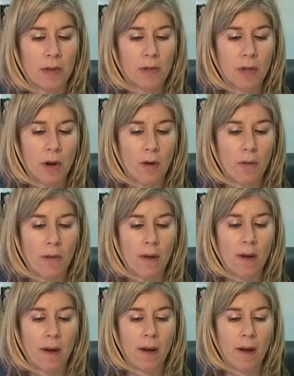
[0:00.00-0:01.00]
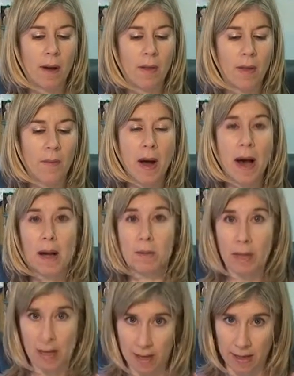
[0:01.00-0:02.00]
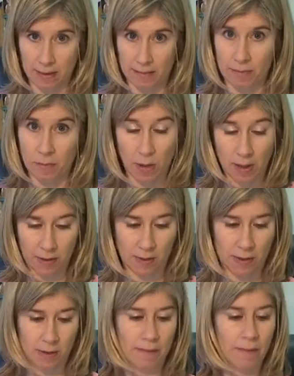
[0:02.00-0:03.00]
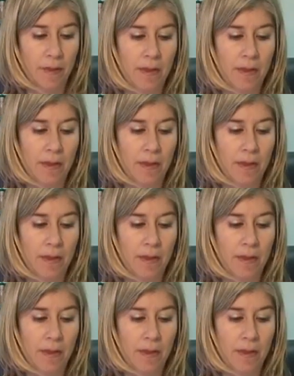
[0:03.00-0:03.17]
So the bottom line was